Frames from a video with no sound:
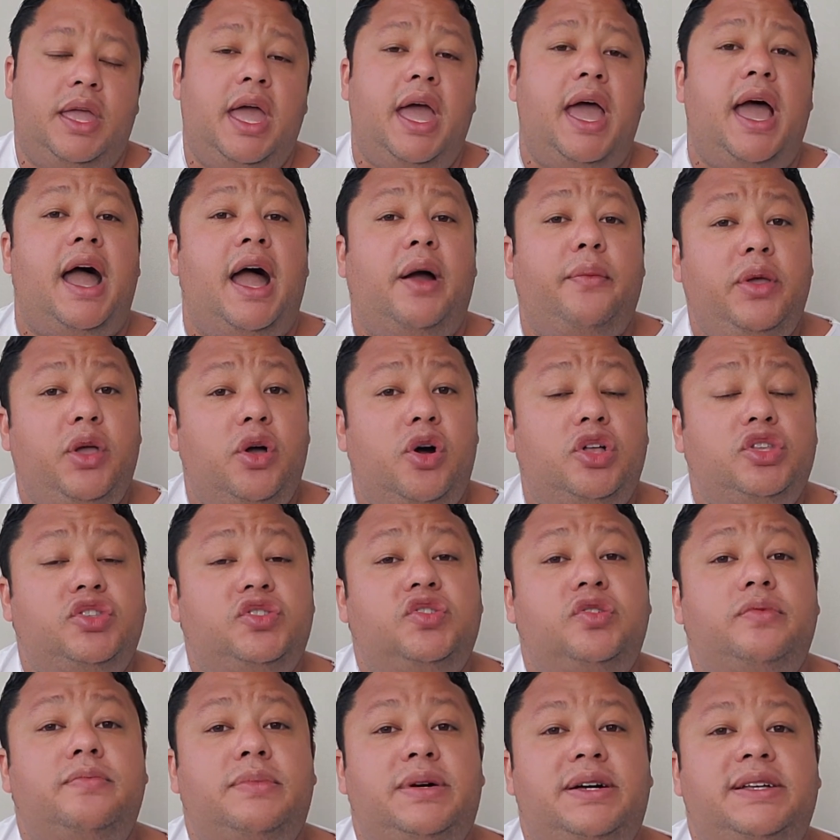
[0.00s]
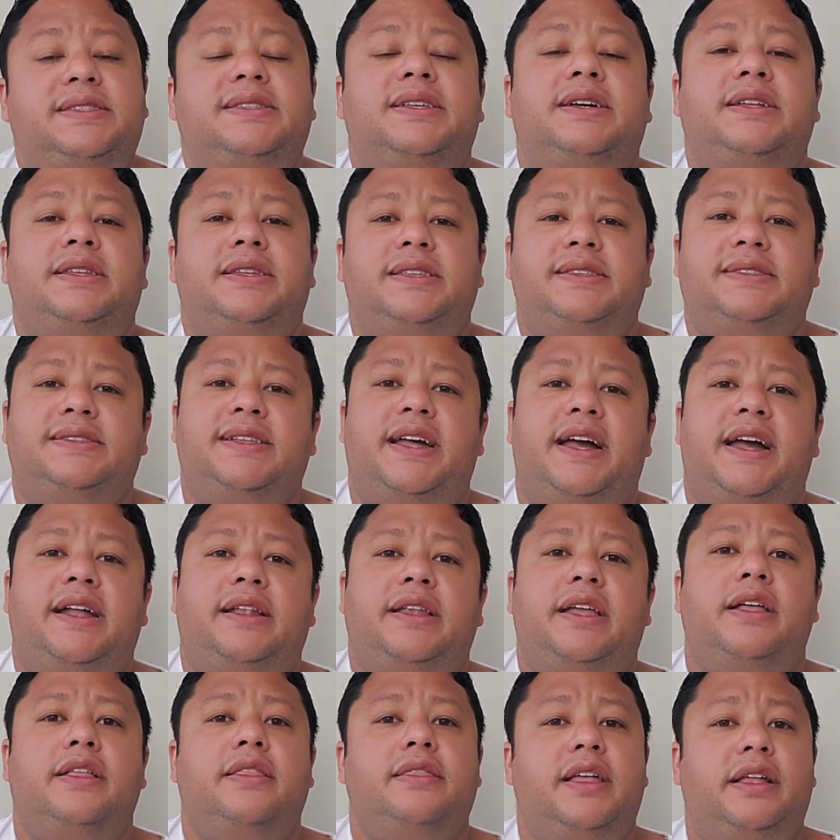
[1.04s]
And we also must
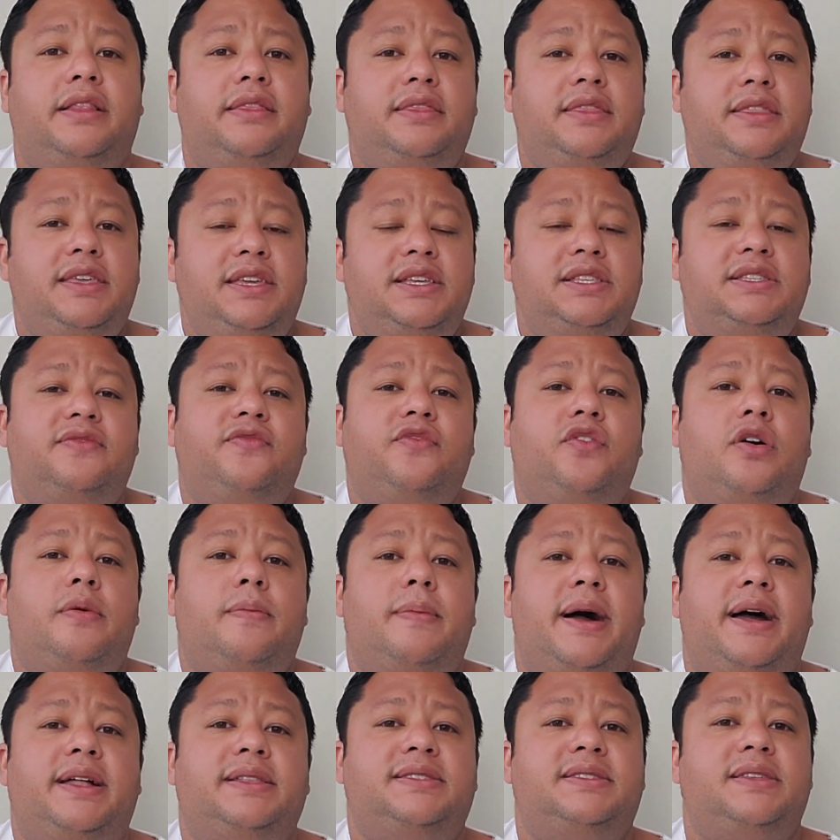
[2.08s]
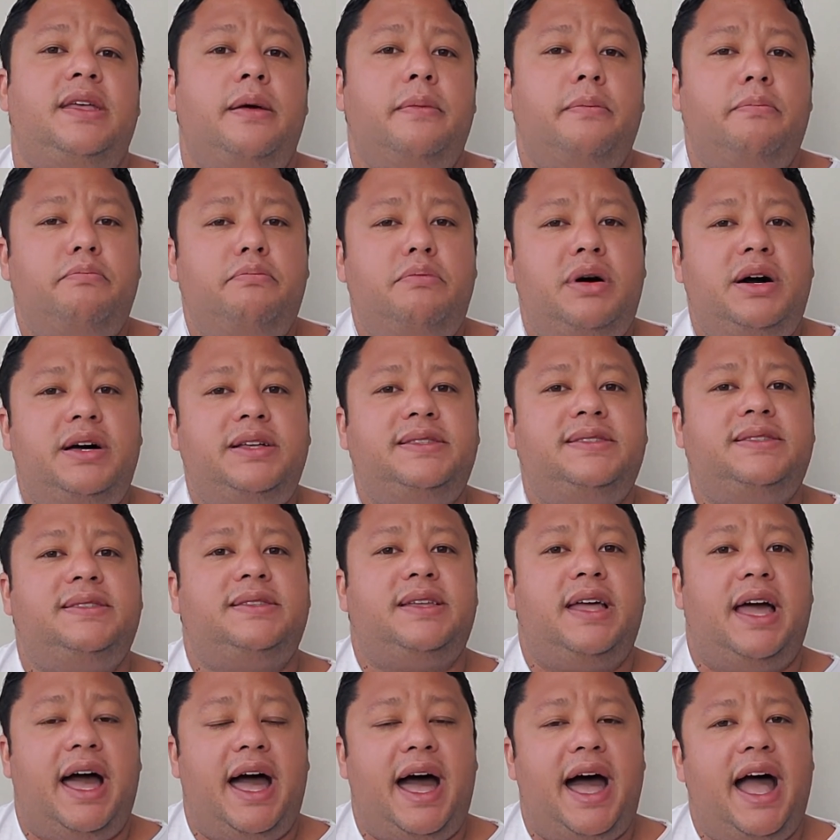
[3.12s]
understand that these formats must
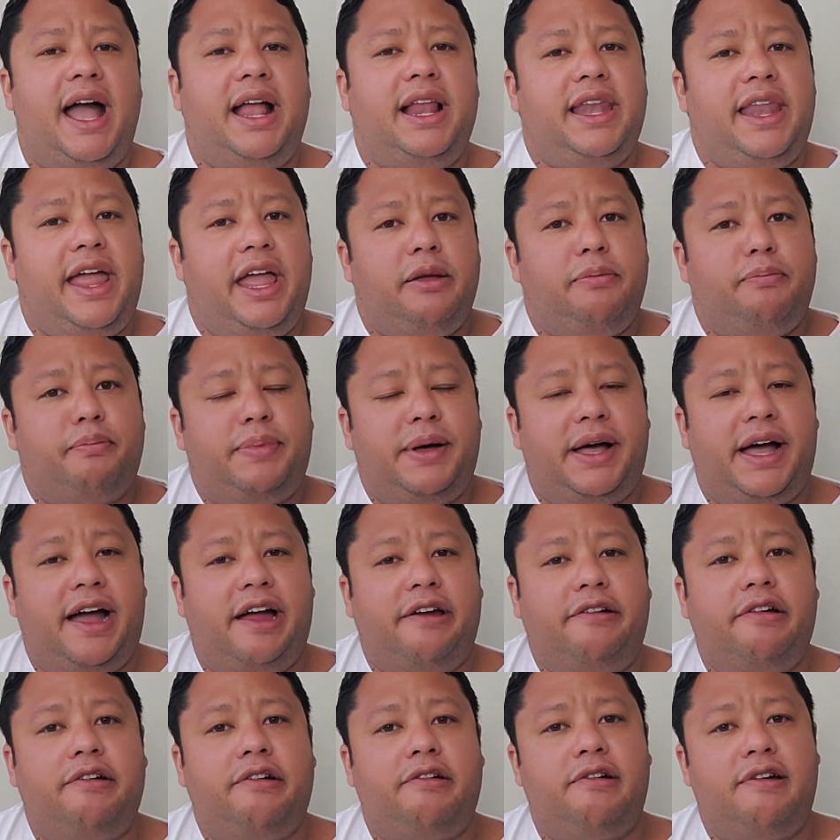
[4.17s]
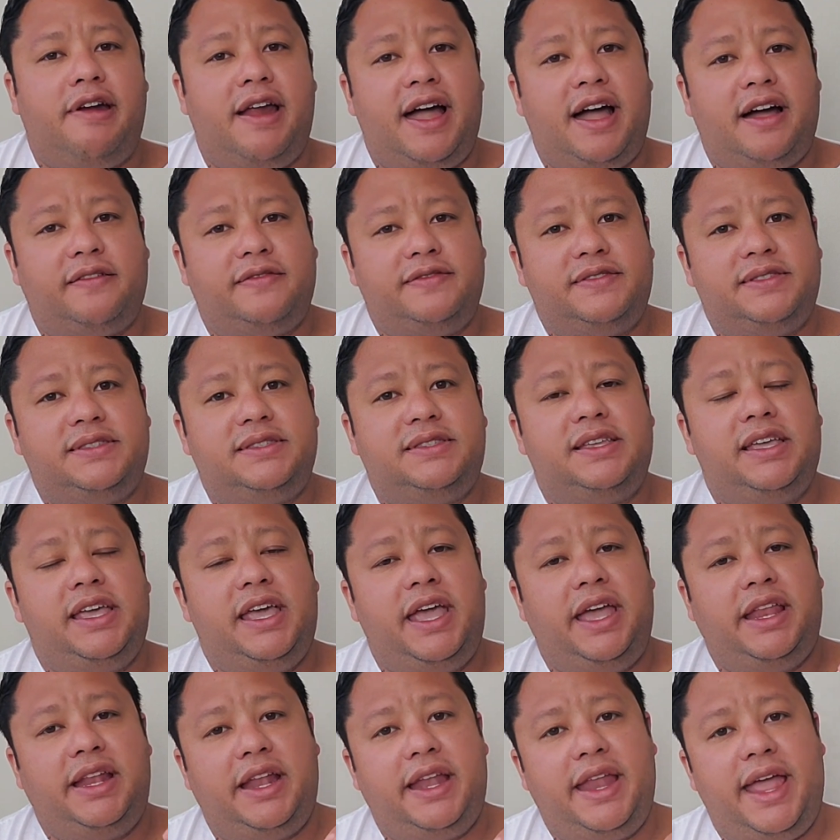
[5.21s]
act like paragraphs
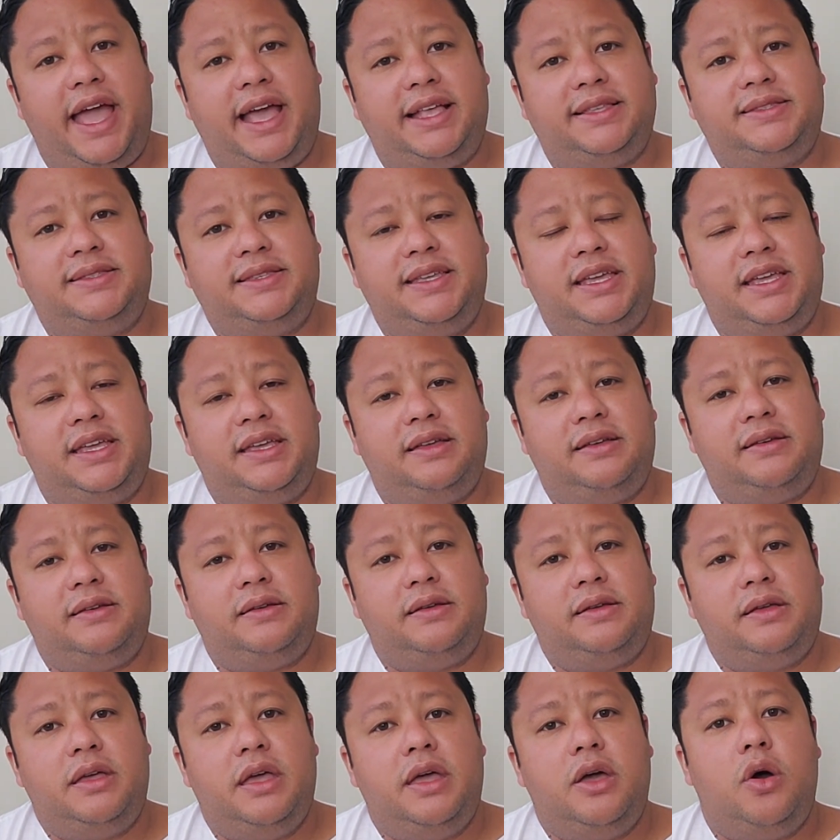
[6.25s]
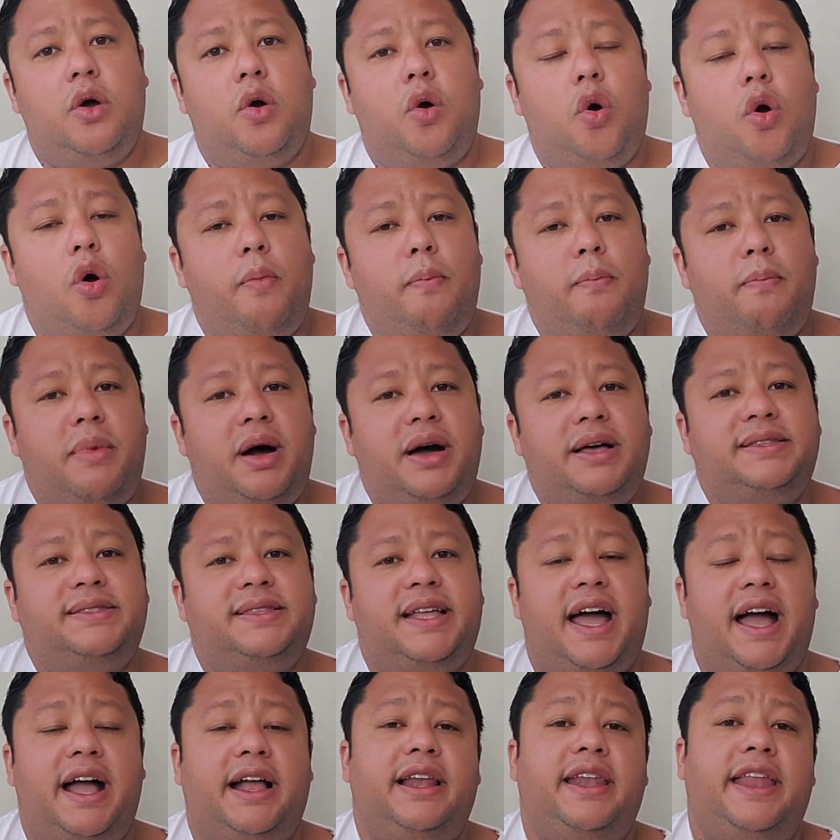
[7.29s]
in an essay, or must
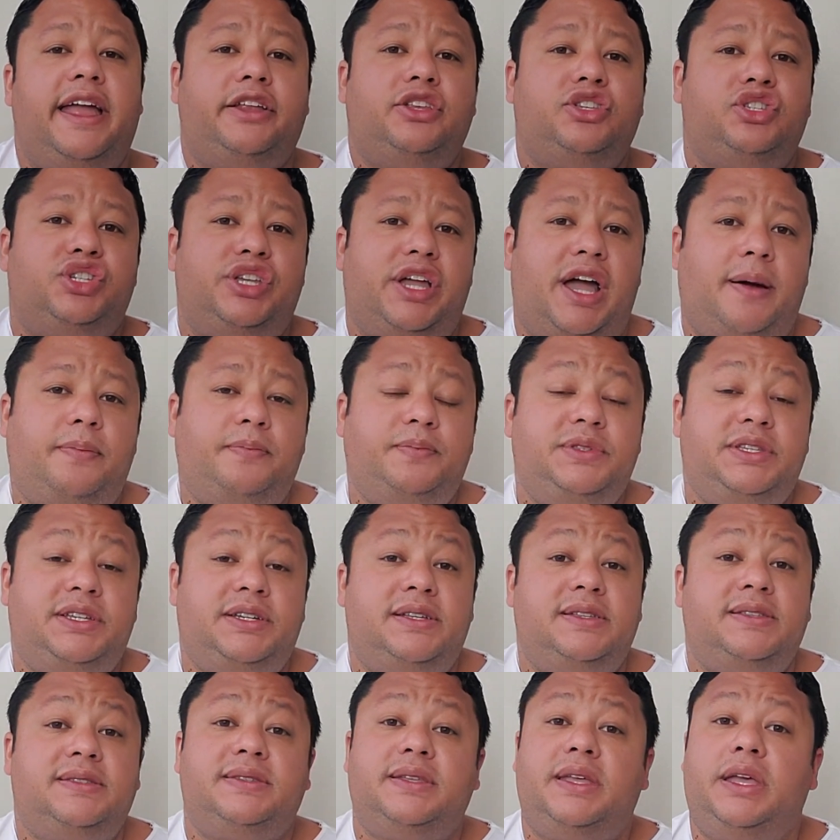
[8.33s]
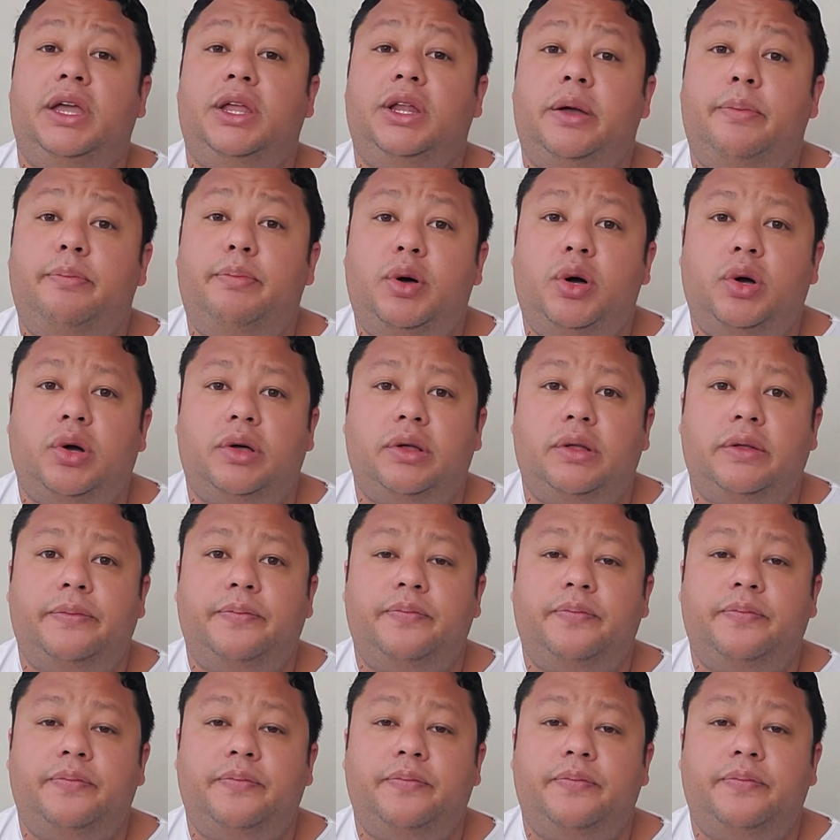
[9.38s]
act like chapters in a book.